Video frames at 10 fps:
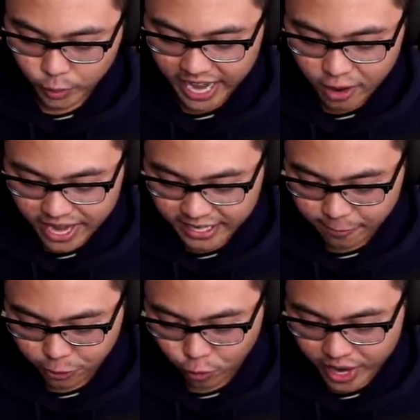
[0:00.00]
Without
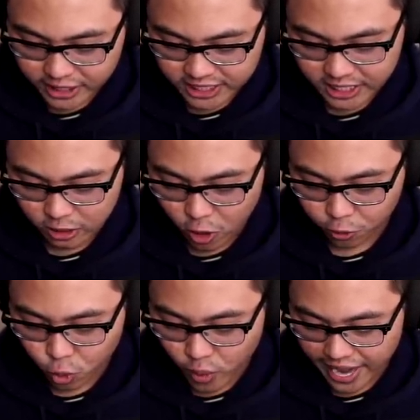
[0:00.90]
any threats
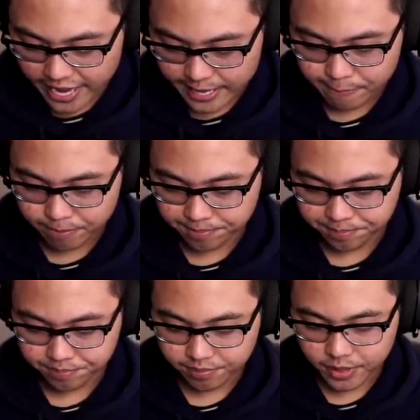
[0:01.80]
along the way.
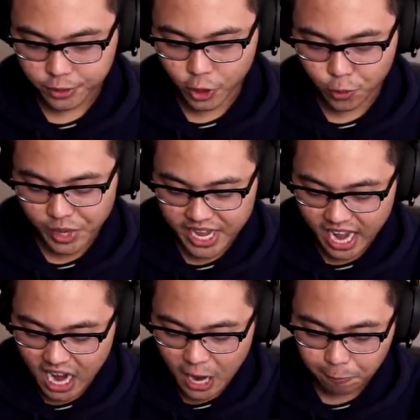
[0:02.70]
So
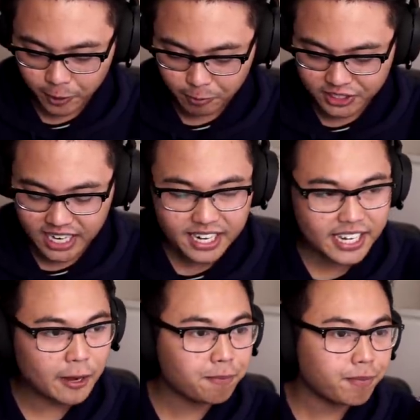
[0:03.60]
we are pretty much
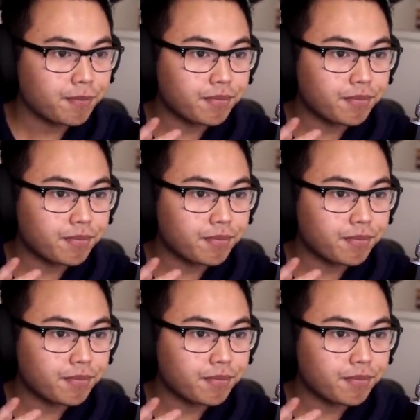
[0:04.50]
done here.